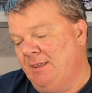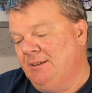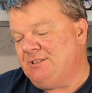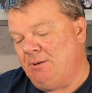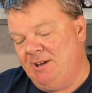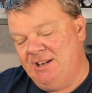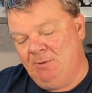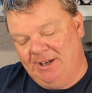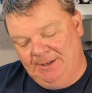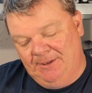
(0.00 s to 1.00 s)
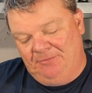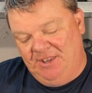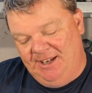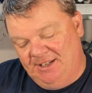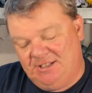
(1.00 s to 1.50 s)
So anyway,
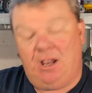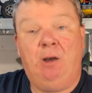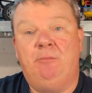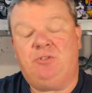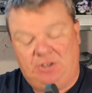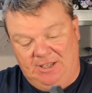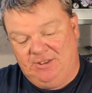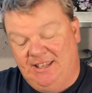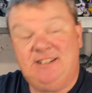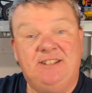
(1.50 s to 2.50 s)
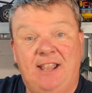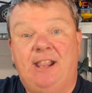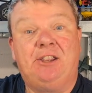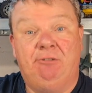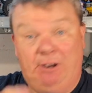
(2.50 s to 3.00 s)
this is
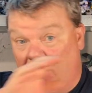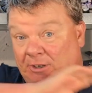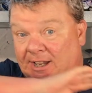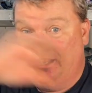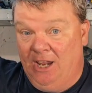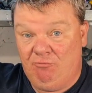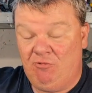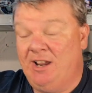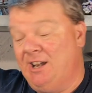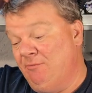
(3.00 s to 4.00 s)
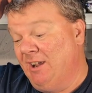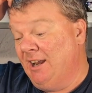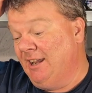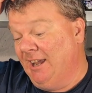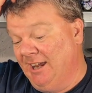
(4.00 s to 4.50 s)
accurate, okay? It
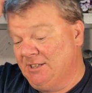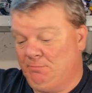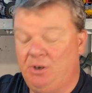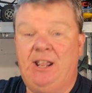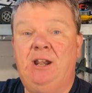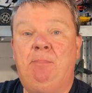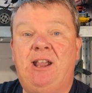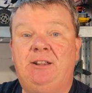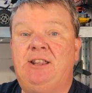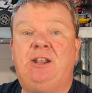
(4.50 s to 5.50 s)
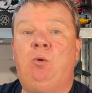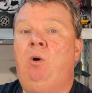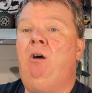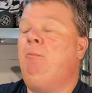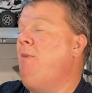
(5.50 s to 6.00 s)
really is. Put it in a Black & Decker
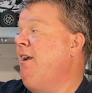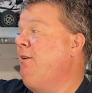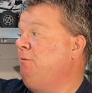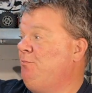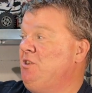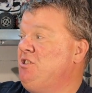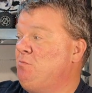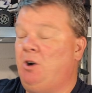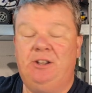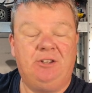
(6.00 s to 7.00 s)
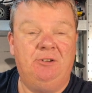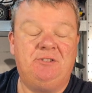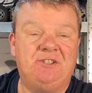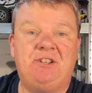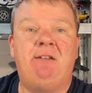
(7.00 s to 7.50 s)
workmate, which is what I do
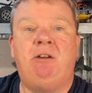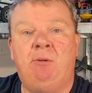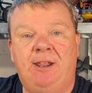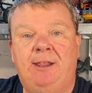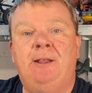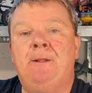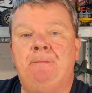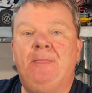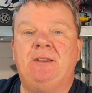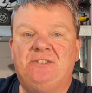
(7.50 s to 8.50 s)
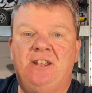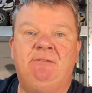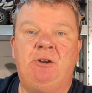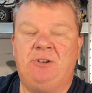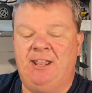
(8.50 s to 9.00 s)
to zero it.
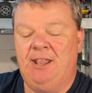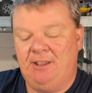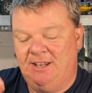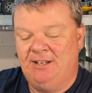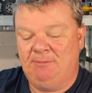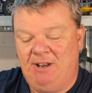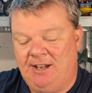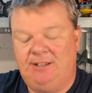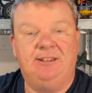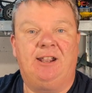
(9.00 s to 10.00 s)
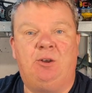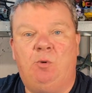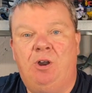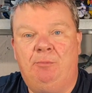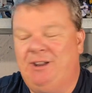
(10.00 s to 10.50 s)
Zeroed it in the Black & Decker
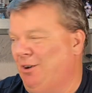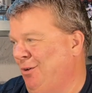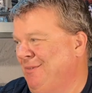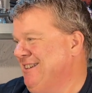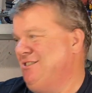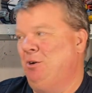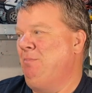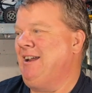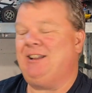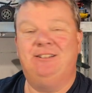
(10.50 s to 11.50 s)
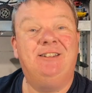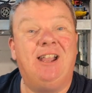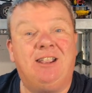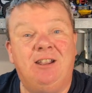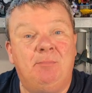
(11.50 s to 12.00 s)
workmate. Obviously it's not Black &
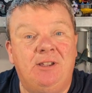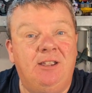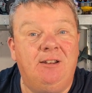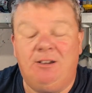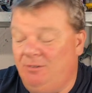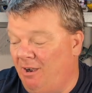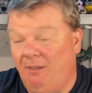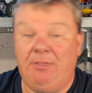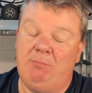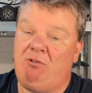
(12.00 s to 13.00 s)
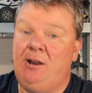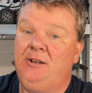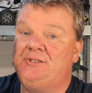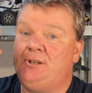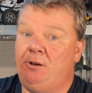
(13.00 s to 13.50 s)
Decker, but you know, other
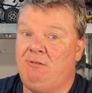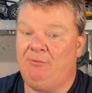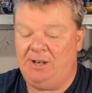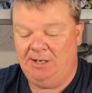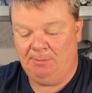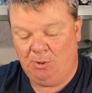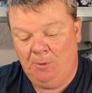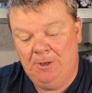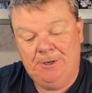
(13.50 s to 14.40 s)
brands are available.